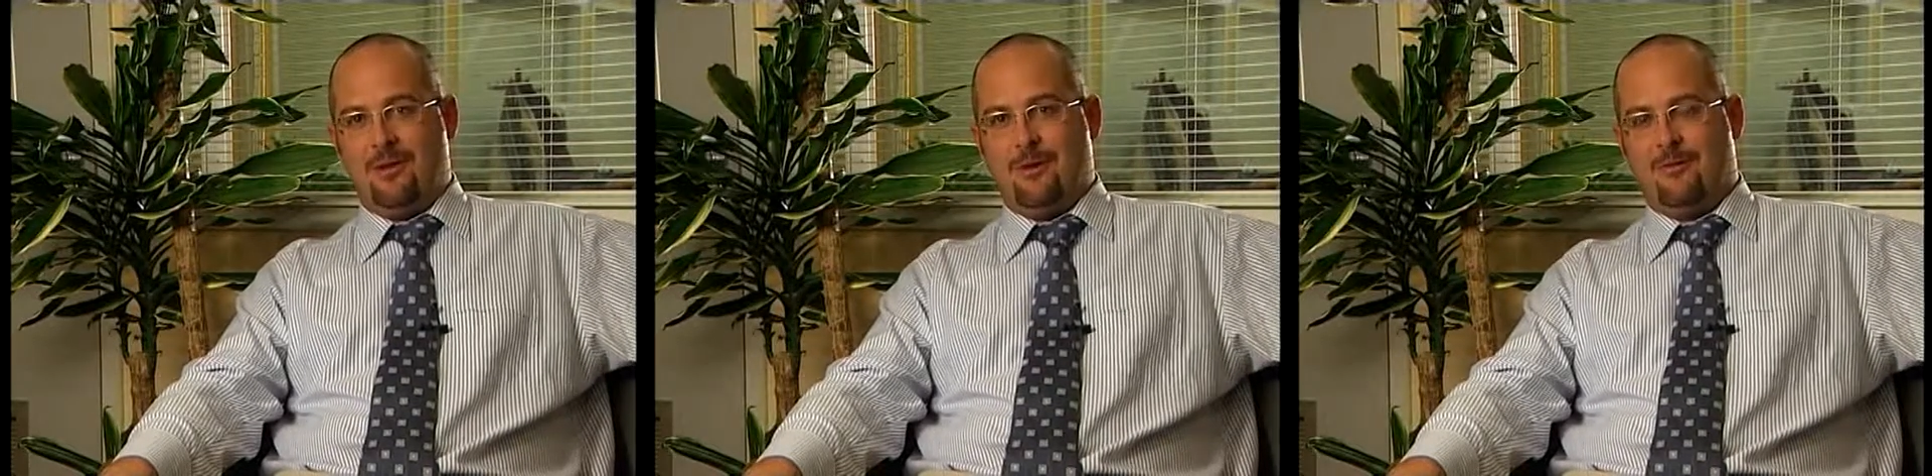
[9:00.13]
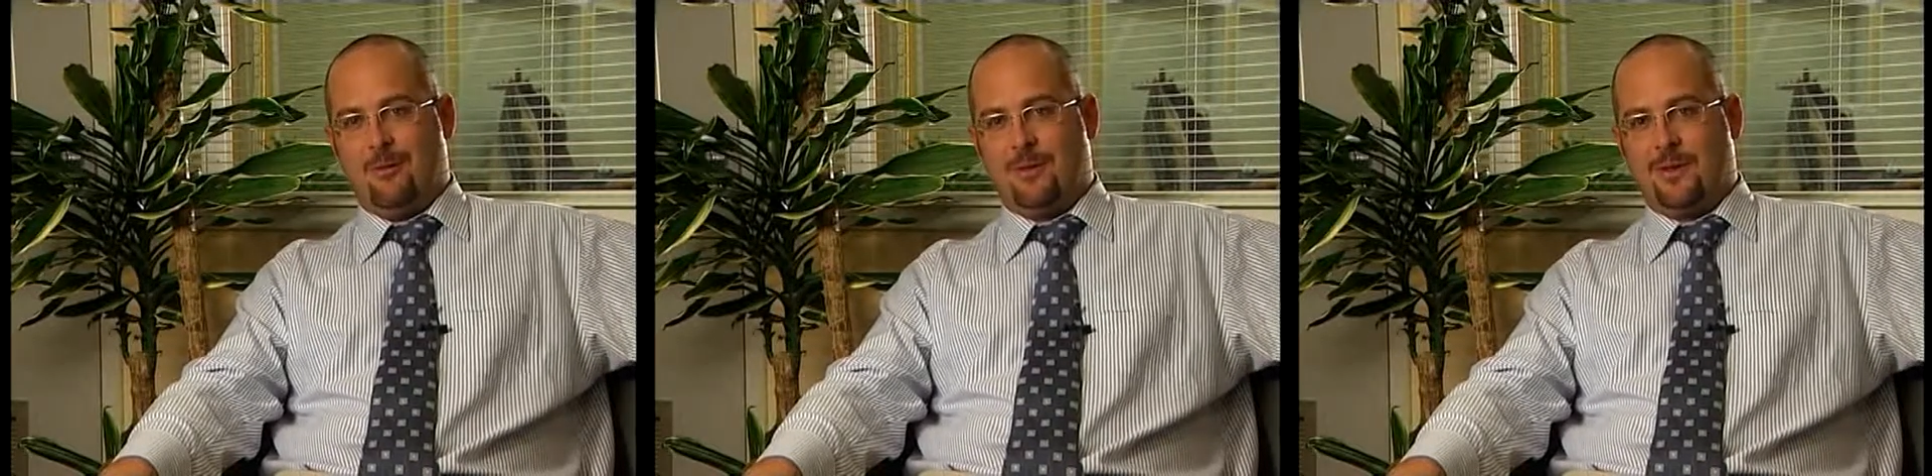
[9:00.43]
to the
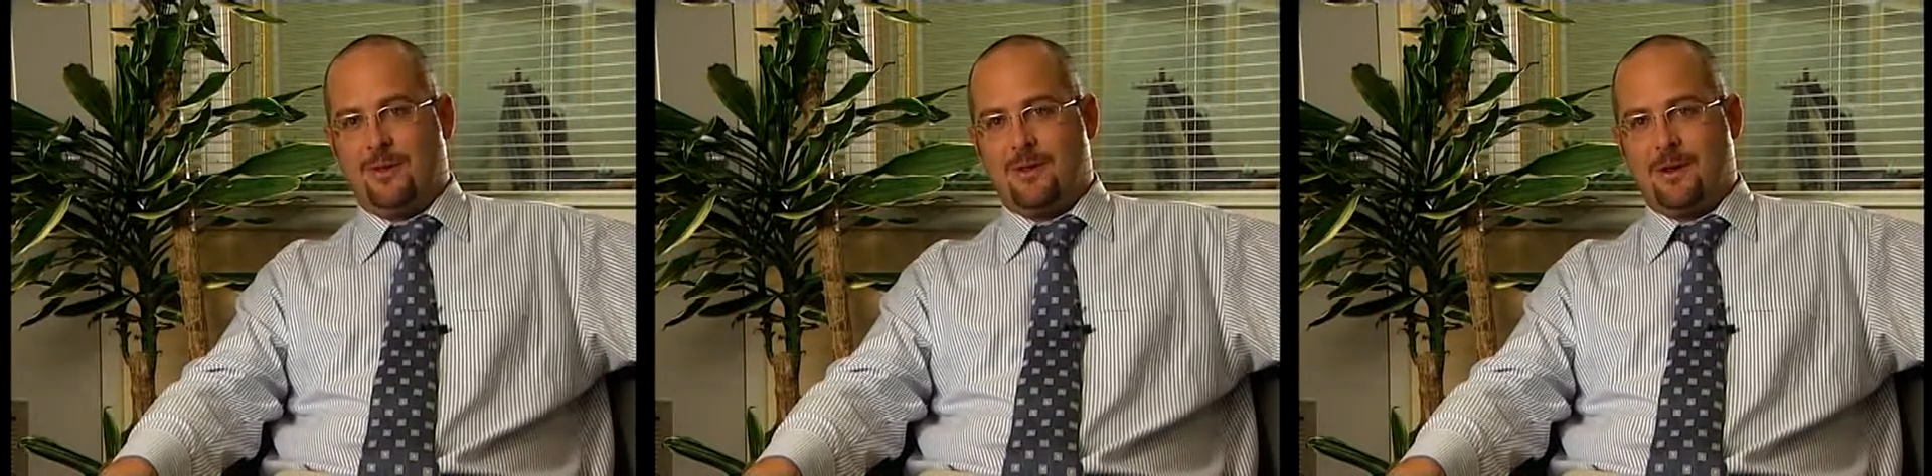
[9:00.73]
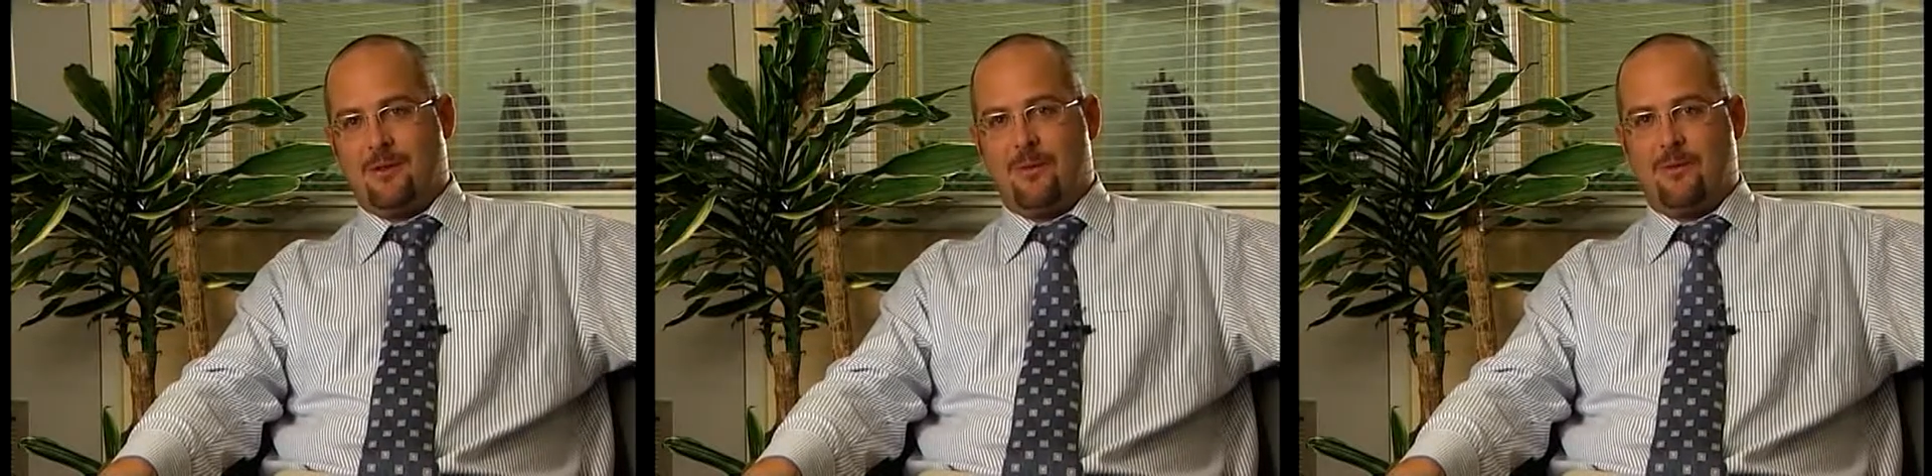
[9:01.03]
field
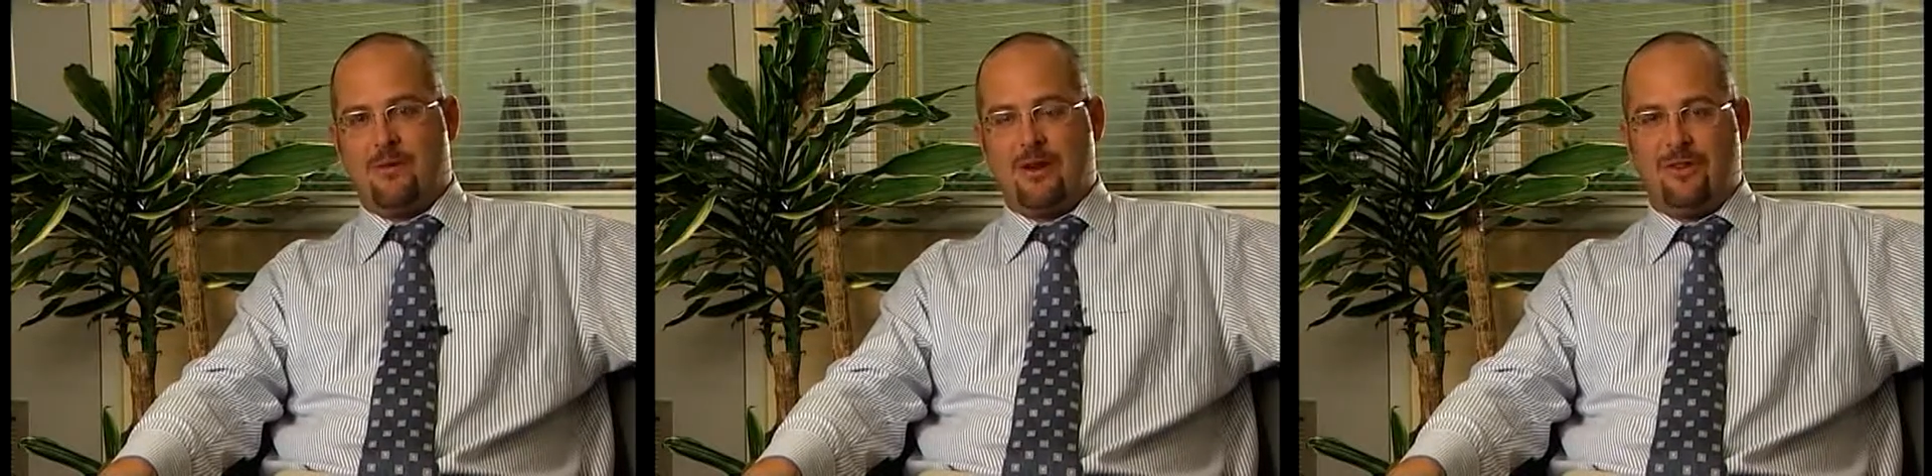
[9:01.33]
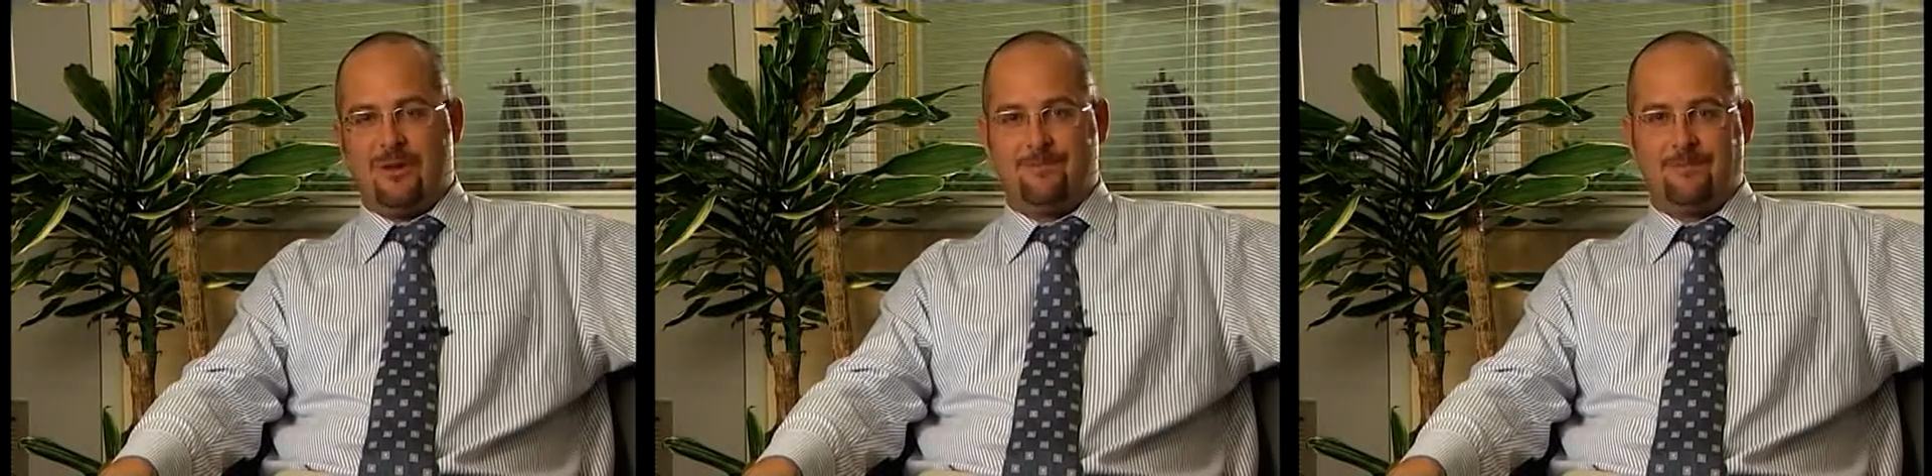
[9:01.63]
force across
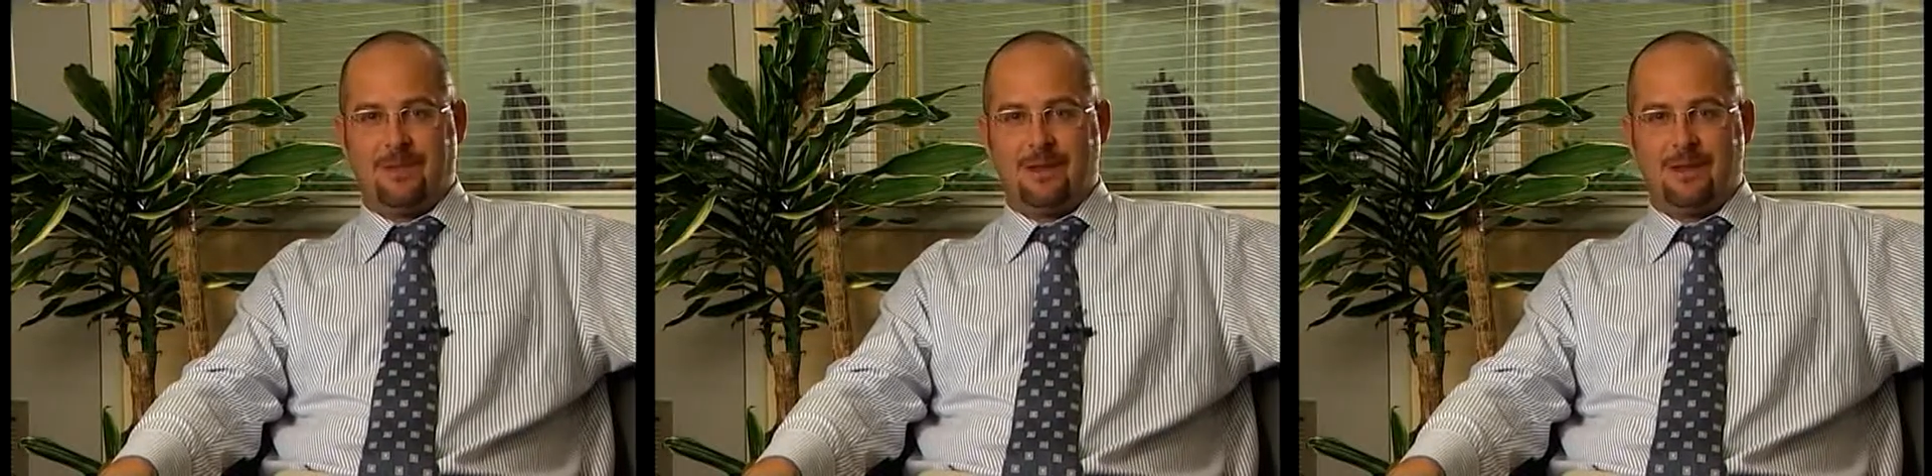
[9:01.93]
Russia.